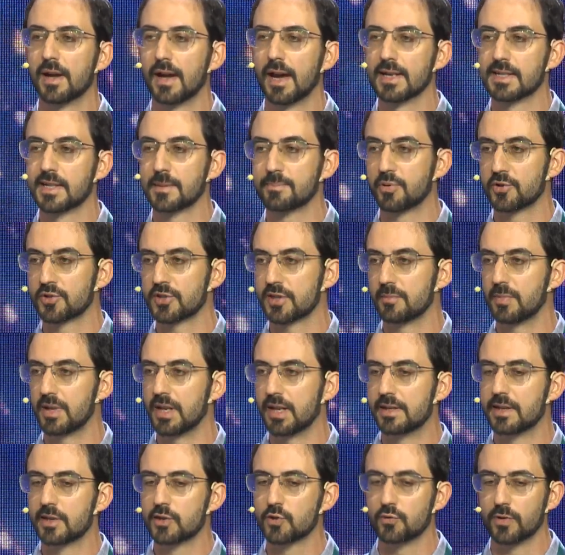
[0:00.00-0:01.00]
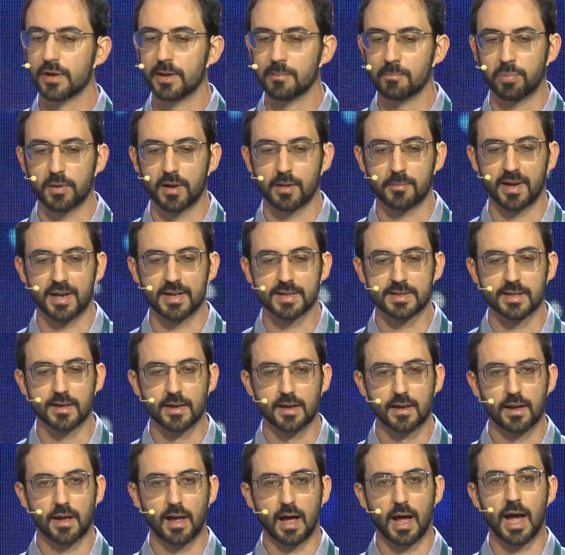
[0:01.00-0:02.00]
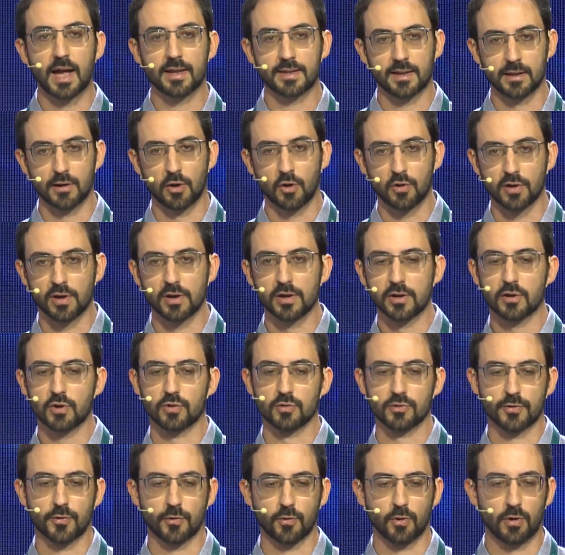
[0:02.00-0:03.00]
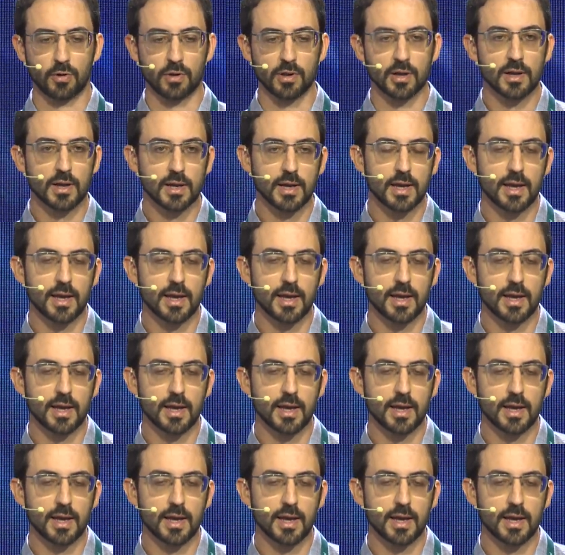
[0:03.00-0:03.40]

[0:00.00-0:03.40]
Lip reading: as a possibility to implement analog control.